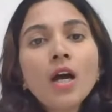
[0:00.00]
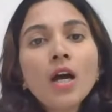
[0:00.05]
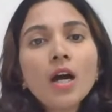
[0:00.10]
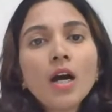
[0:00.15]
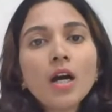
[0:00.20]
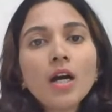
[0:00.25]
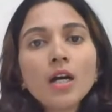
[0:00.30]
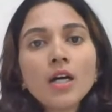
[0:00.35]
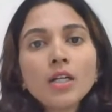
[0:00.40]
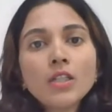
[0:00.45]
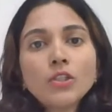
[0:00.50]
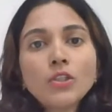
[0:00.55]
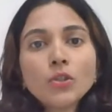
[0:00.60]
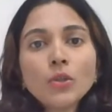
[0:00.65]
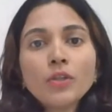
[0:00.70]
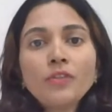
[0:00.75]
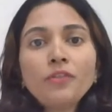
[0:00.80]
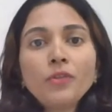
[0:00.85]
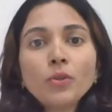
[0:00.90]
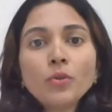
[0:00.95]
I
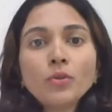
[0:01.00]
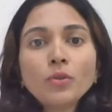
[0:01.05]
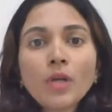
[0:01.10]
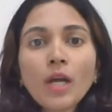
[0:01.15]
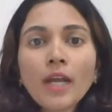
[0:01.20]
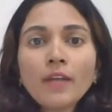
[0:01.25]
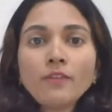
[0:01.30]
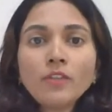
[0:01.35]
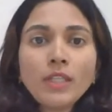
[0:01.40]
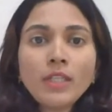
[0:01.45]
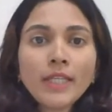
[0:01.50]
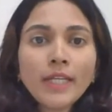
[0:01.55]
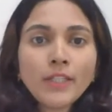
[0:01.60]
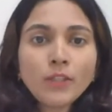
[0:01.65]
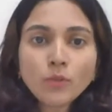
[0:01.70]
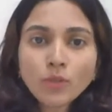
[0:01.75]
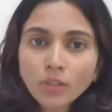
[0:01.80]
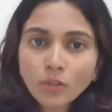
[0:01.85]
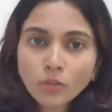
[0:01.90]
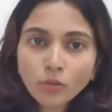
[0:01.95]
will like
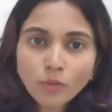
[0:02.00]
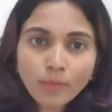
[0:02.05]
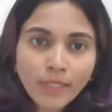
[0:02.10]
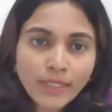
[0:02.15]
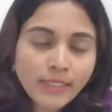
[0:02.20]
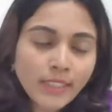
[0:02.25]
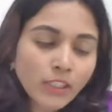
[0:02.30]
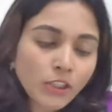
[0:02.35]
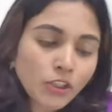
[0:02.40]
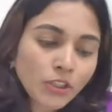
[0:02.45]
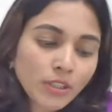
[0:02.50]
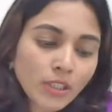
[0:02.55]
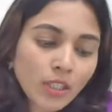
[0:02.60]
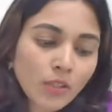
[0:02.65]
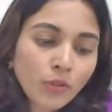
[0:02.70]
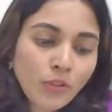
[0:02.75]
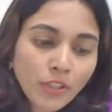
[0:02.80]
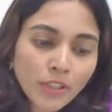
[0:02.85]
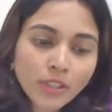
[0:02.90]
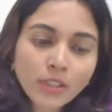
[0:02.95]
to conclude my session
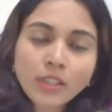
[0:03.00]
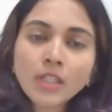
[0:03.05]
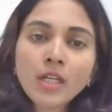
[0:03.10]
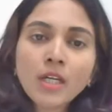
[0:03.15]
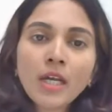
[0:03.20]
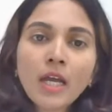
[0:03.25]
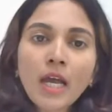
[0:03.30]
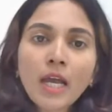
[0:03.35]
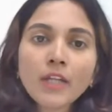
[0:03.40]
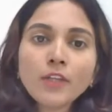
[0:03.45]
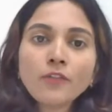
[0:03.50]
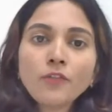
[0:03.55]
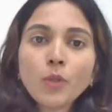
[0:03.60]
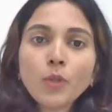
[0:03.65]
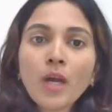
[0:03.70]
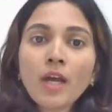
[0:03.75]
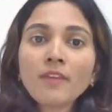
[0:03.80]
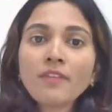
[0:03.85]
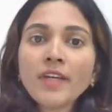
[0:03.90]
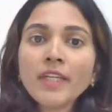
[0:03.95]
out here. And if
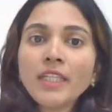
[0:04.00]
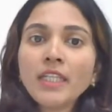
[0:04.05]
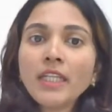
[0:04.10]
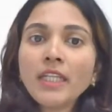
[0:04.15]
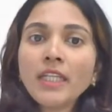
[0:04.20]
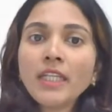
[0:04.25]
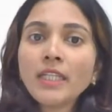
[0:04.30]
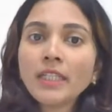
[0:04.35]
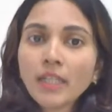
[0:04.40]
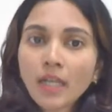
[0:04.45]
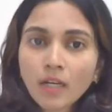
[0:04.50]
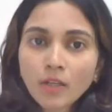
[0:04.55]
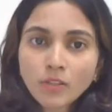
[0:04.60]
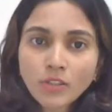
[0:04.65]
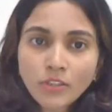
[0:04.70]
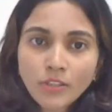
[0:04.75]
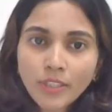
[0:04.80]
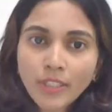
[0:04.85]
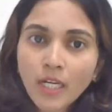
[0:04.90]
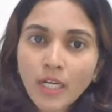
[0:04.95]
you have any doubts
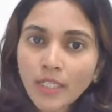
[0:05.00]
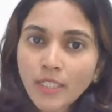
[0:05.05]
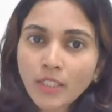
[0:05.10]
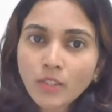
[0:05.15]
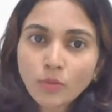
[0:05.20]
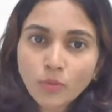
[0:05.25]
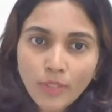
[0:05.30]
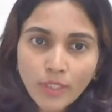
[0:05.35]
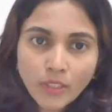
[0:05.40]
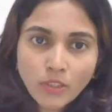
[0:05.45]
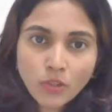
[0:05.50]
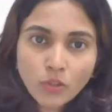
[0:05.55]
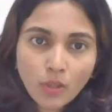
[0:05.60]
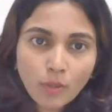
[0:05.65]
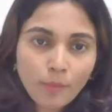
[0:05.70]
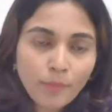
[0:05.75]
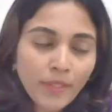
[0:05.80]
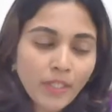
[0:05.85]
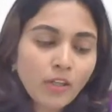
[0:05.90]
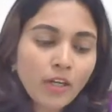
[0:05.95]
regarding today's
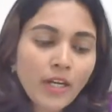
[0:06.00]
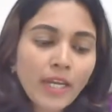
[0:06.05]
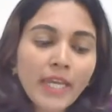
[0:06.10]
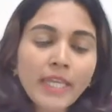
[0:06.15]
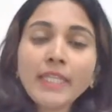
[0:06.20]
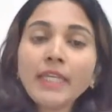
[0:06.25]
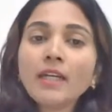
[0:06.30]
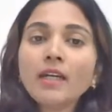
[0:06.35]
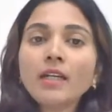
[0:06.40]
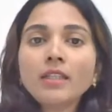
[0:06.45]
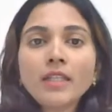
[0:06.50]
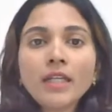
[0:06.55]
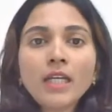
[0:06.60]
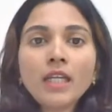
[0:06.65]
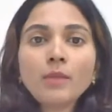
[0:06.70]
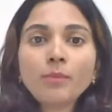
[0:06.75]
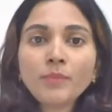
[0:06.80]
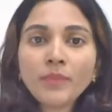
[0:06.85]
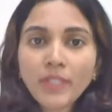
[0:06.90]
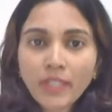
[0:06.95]
topic or any other
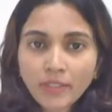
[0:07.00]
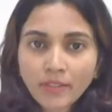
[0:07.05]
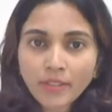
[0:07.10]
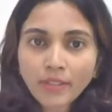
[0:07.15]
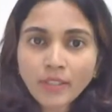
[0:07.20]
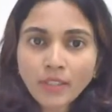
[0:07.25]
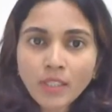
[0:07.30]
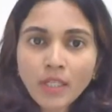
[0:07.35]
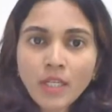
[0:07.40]
help needed,